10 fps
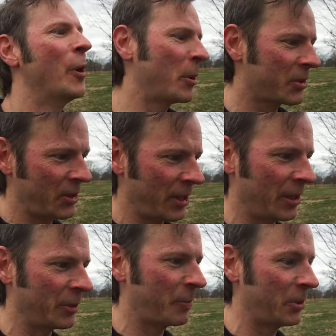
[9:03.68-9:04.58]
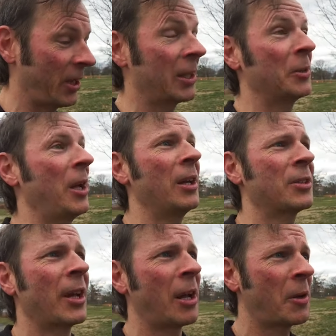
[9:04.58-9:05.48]
focusing on a particular day,
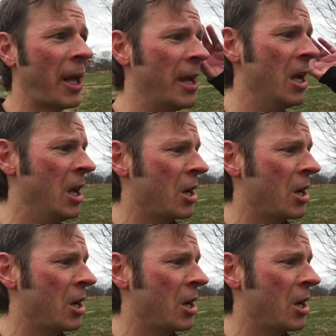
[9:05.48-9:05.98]
it's like, okay,